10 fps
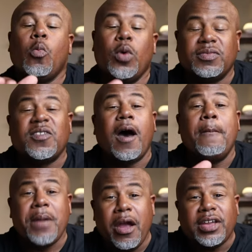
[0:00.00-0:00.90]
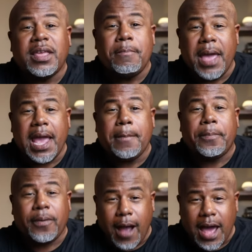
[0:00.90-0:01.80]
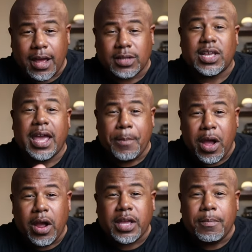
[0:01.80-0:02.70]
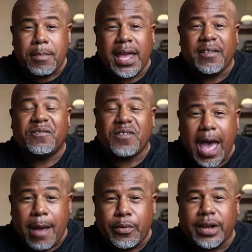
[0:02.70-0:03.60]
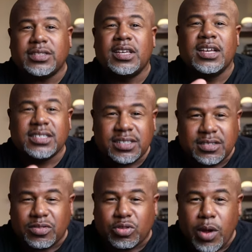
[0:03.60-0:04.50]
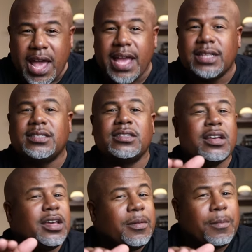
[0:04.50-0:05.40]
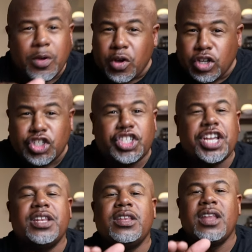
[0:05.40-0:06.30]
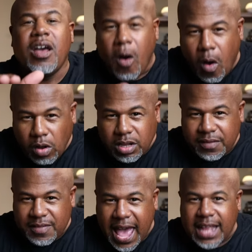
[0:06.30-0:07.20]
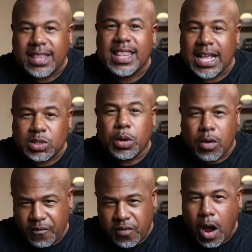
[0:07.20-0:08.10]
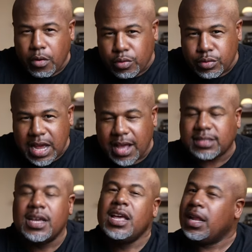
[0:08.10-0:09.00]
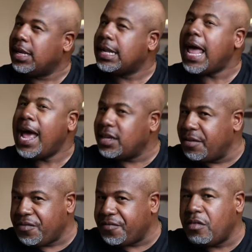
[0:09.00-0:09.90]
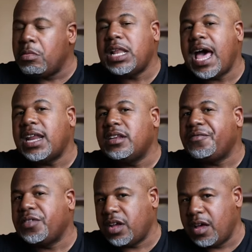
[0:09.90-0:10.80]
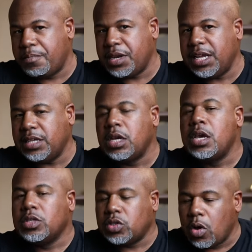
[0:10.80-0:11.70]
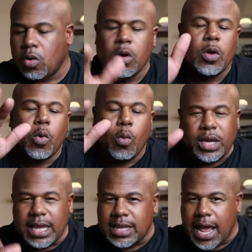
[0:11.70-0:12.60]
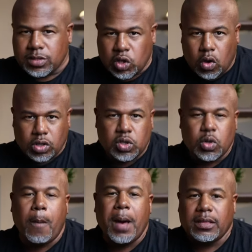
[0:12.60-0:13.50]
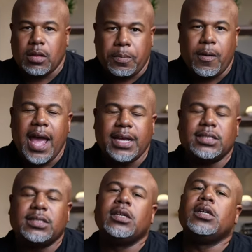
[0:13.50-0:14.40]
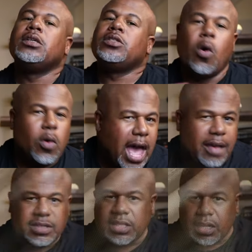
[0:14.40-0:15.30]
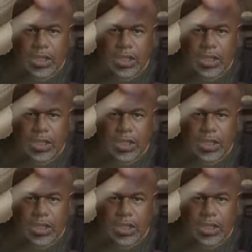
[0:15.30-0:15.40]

with American made products, American made fabrics, threads, cushion, all of that. That's what Kifaru does. A lot different from a lot of different companies. So when we get down talking to about the price, don't have sticker